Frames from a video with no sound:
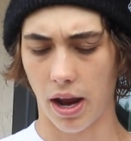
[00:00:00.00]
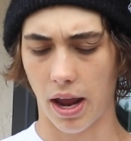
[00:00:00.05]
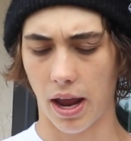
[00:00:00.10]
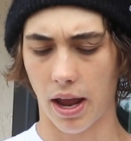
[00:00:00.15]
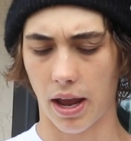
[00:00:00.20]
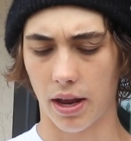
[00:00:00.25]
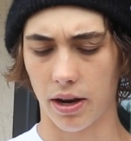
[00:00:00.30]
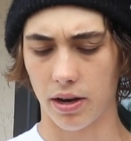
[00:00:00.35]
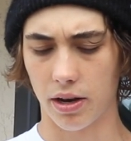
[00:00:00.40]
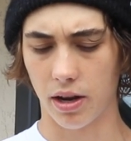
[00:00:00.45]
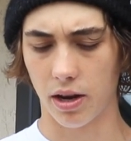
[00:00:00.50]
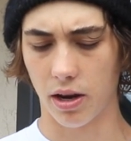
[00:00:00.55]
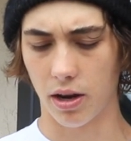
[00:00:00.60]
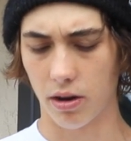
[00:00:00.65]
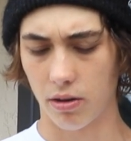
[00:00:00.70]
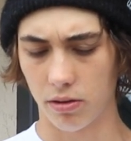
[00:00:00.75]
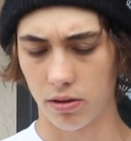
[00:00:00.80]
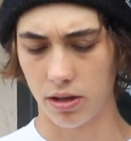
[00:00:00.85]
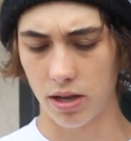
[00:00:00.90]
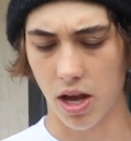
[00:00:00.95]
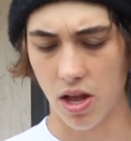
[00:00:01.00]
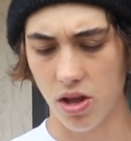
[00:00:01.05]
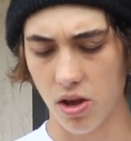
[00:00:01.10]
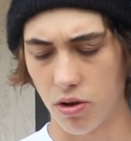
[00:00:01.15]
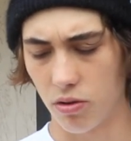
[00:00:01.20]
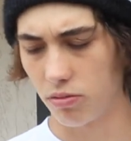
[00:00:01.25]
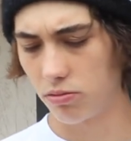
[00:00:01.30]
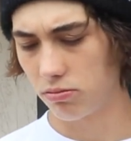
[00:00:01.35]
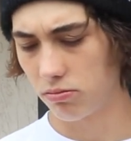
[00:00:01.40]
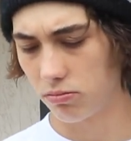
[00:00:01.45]
and uh,
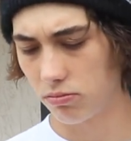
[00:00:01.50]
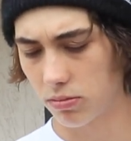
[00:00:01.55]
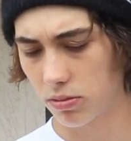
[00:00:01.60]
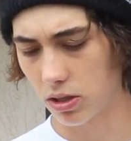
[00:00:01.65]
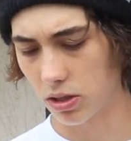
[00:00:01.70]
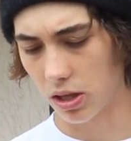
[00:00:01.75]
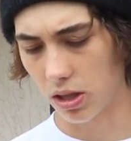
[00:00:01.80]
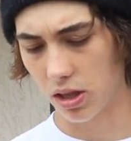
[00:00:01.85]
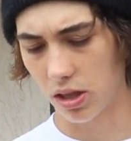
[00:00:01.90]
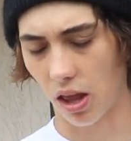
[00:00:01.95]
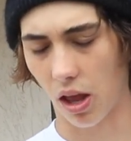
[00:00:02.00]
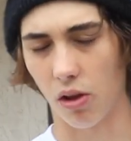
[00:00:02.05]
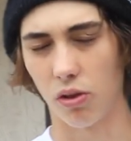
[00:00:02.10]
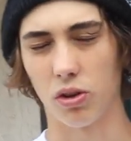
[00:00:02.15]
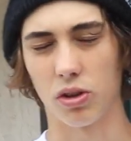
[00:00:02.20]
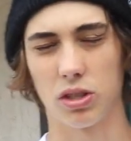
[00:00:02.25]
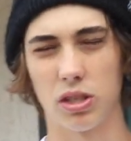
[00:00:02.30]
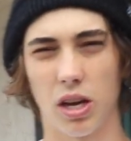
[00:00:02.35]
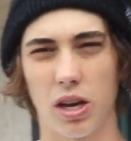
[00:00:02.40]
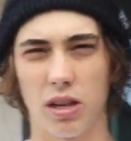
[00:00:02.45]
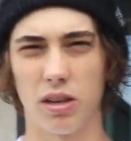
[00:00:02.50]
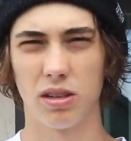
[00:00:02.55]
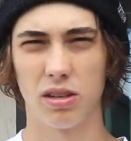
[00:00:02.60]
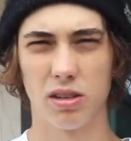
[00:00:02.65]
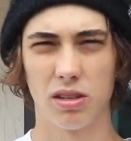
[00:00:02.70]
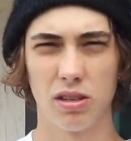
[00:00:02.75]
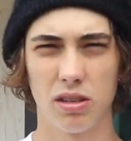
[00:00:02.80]
yellow, because I think that'll look tight.